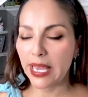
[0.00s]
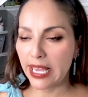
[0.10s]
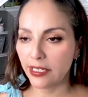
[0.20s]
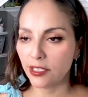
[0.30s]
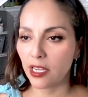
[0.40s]

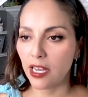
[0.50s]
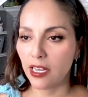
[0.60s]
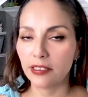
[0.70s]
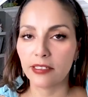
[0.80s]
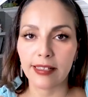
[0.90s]
page
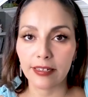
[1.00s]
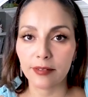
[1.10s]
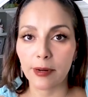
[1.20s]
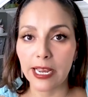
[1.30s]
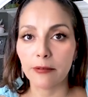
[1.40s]
on the
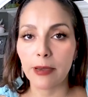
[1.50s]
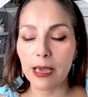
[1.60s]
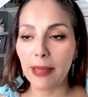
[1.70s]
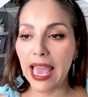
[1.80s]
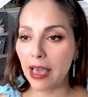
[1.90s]
SellerSprite
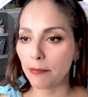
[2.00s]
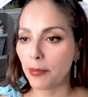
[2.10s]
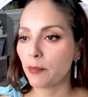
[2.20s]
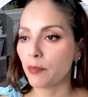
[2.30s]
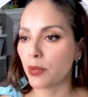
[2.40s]
web
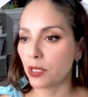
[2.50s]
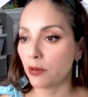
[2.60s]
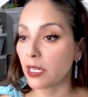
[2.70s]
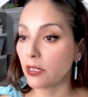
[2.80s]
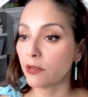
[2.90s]
app. But
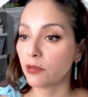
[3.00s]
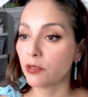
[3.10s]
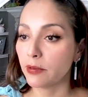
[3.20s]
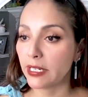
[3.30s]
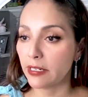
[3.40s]
you can also
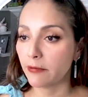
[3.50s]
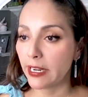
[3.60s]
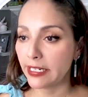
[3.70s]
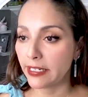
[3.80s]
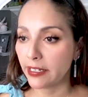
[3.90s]
do it
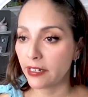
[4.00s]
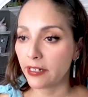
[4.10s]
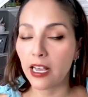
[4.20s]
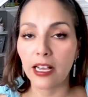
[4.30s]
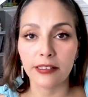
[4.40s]
right
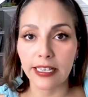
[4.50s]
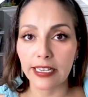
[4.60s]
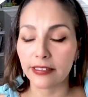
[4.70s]
here on the